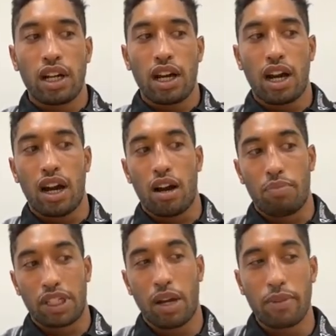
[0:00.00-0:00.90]
Uh,
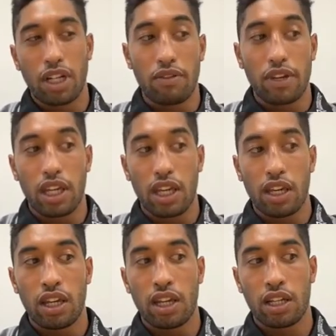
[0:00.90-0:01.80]
but coming over here,
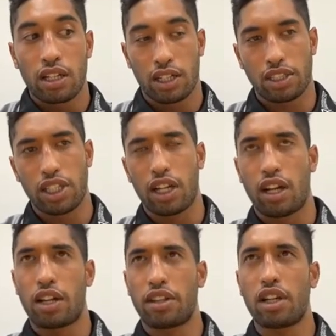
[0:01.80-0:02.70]
like I said,
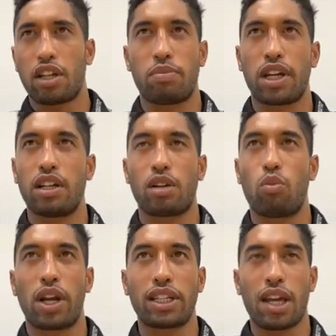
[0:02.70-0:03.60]
I, I, think I only played like
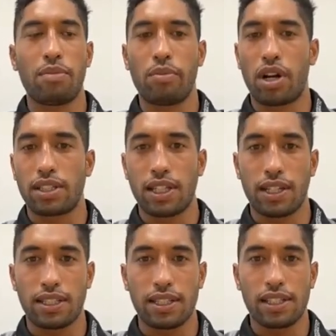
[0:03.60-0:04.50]
one game in my
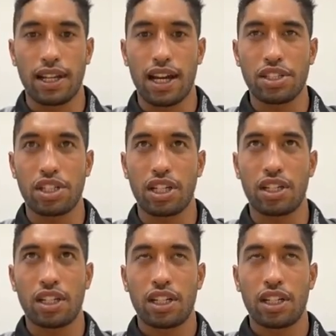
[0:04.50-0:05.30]
10 centre last year.